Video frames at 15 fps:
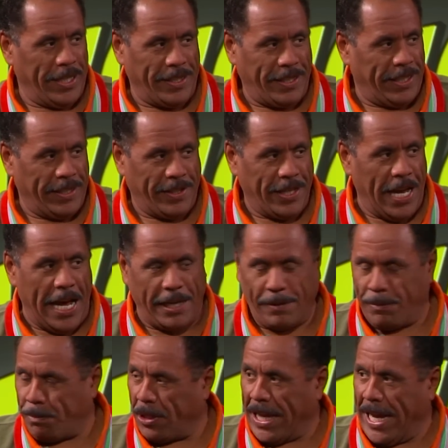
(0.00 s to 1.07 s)
It's it's not
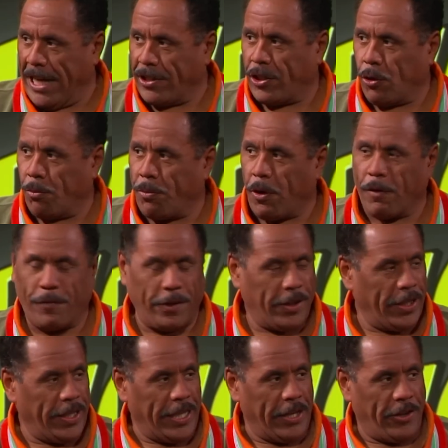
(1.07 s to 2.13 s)
planned so
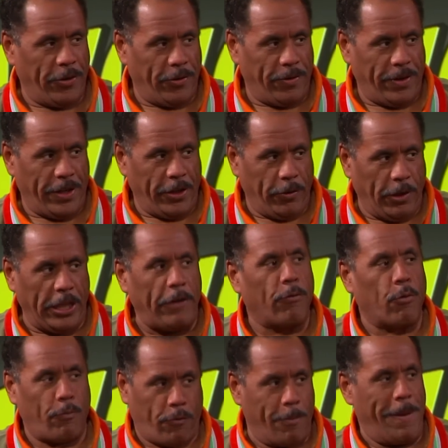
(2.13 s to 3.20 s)
perfectly that you you leave
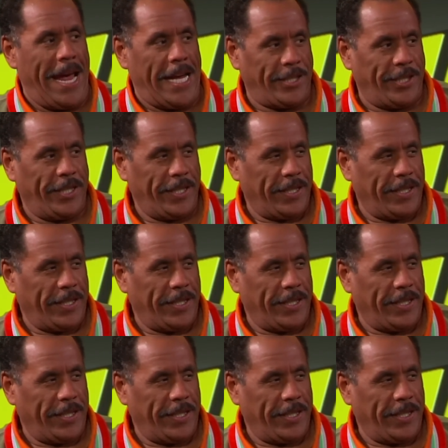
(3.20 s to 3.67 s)
room for magic.